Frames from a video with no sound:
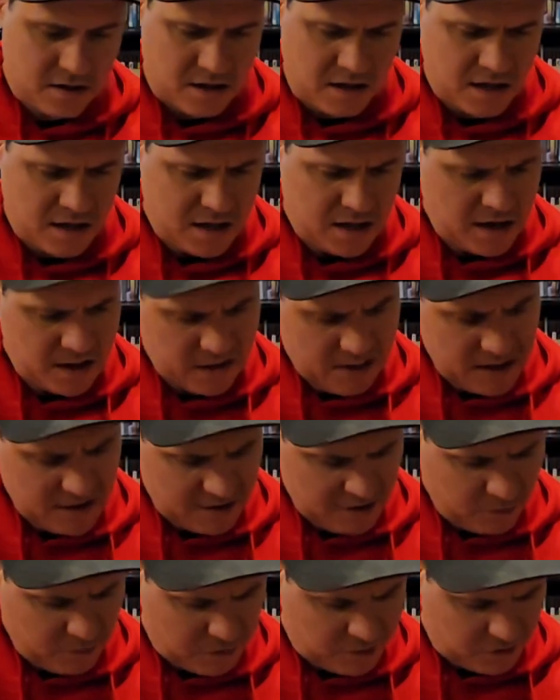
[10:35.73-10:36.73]
and I think
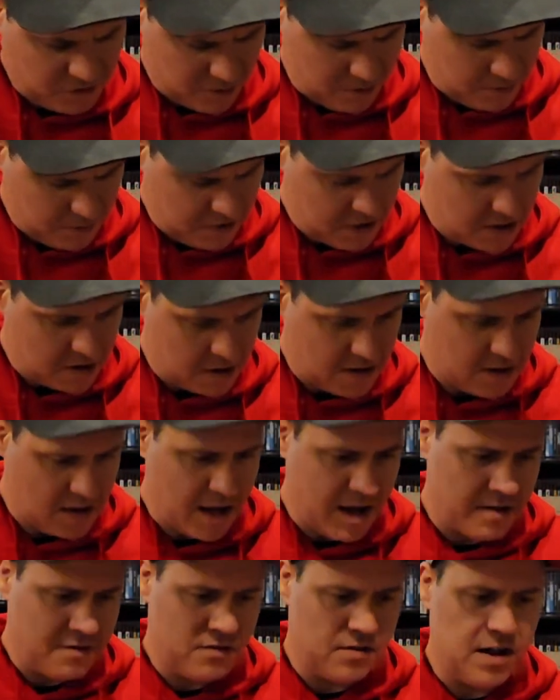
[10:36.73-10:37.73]
this one's complete.
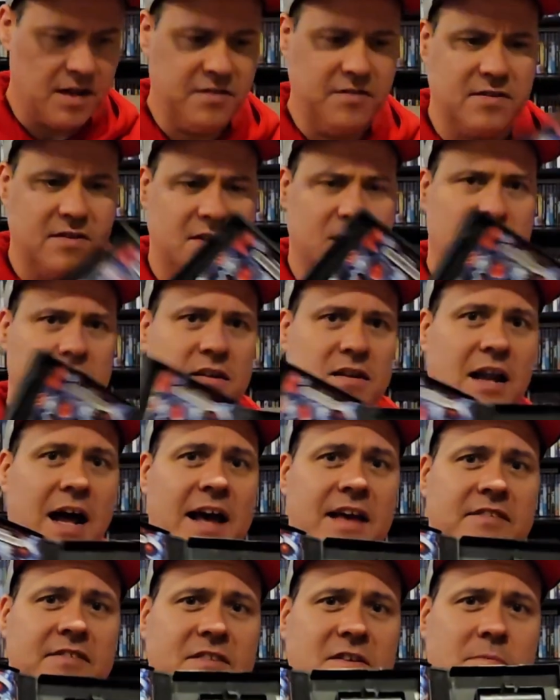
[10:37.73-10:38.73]
Yeah, so that's
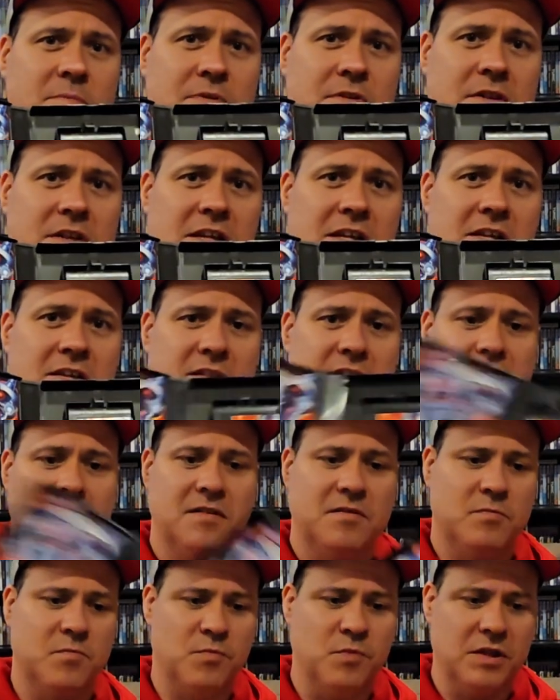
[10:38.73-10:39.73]
nice, complete
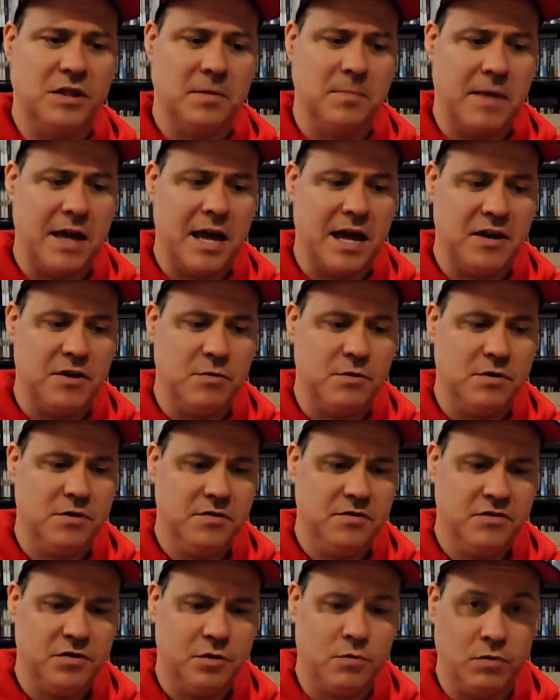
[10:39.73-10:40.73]
with the manual.
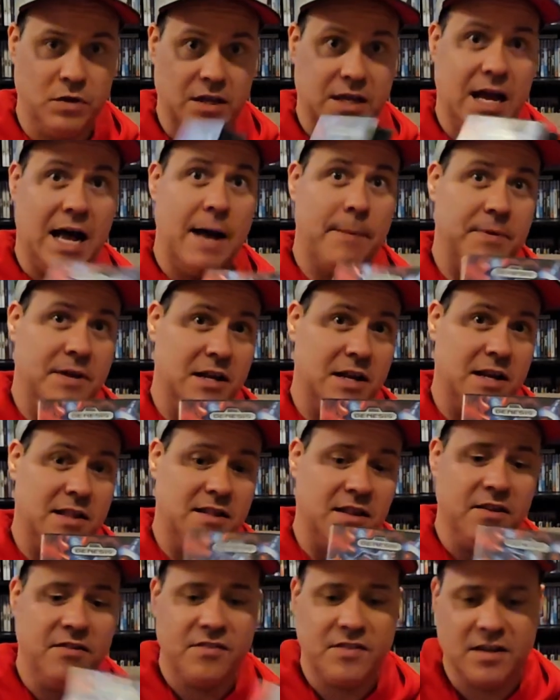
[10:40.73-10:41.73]
So really happy to get
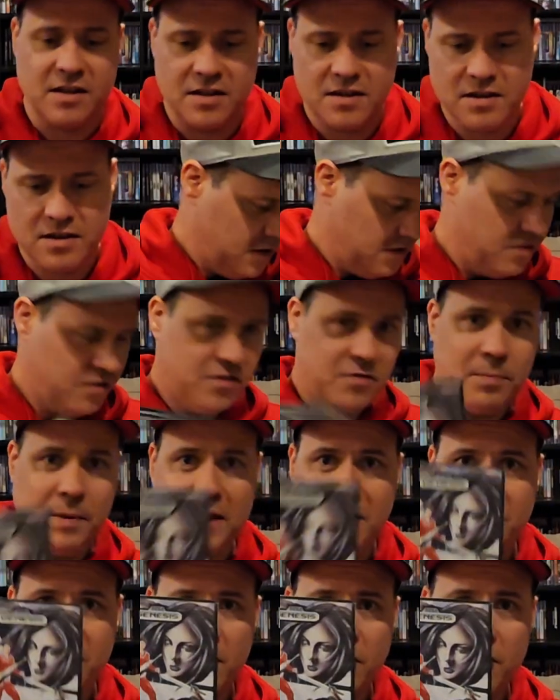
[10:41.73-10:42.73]
this in.
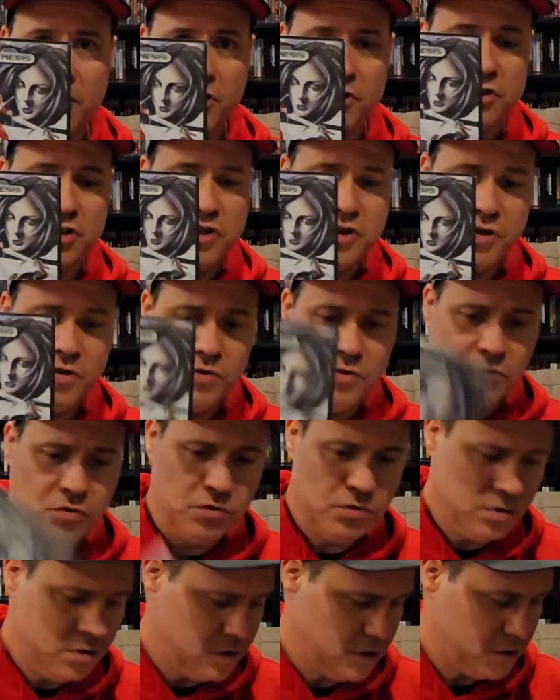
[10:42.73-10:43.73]
Space Harrier
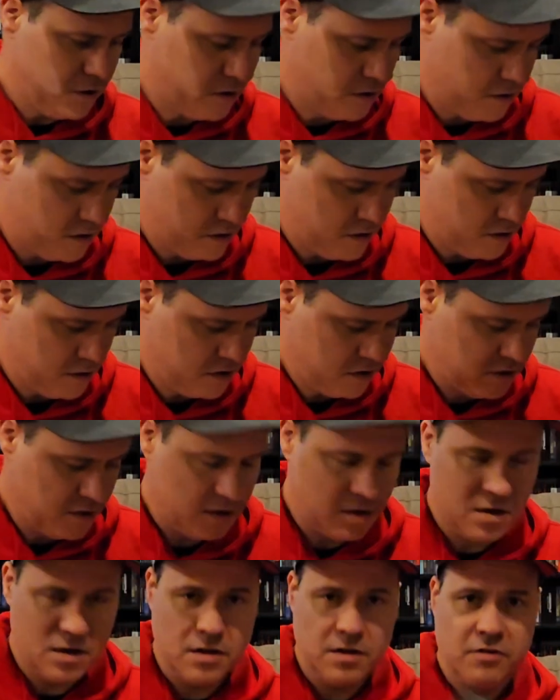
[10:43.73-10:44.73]
2,
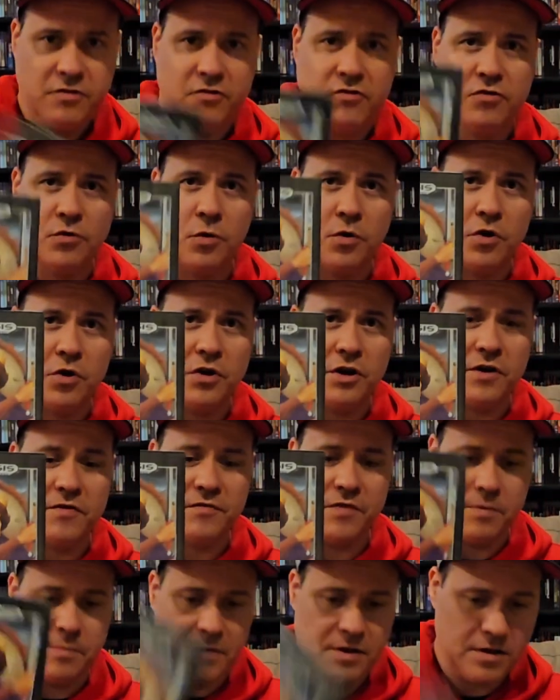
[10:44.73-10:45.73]
Sword of
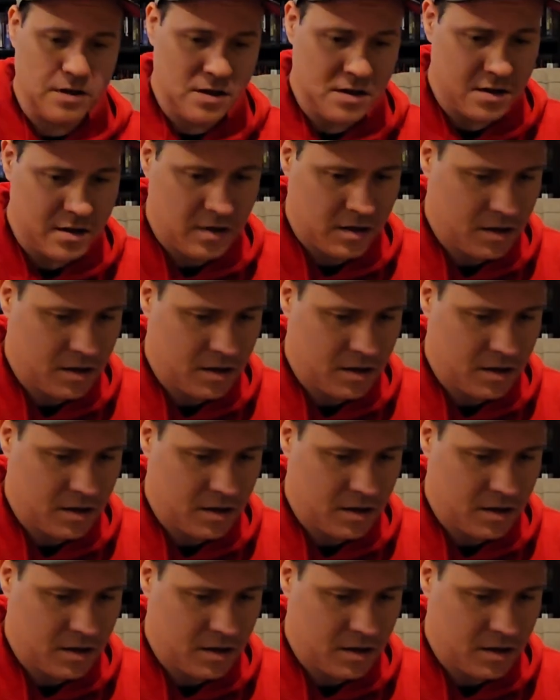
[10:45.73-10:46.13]
Vermilion,